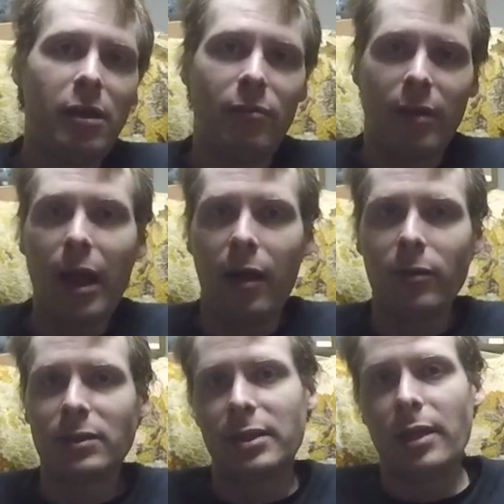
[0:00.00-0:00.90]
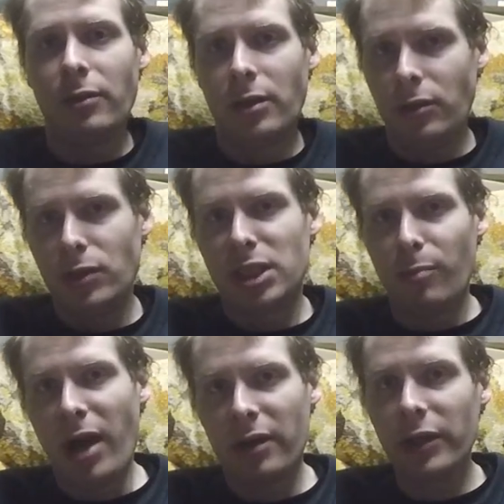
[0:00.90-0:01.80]
of accounts that you can use to
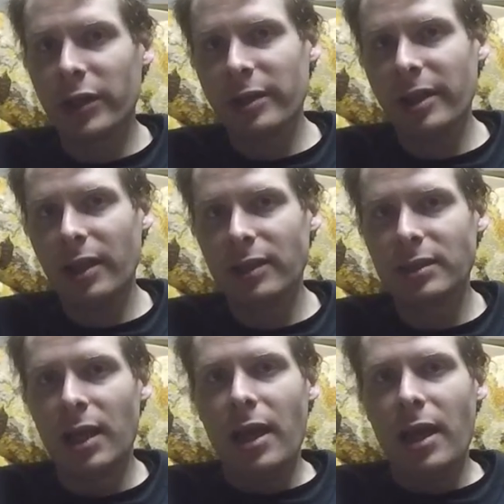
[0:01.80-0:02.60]
monitor these.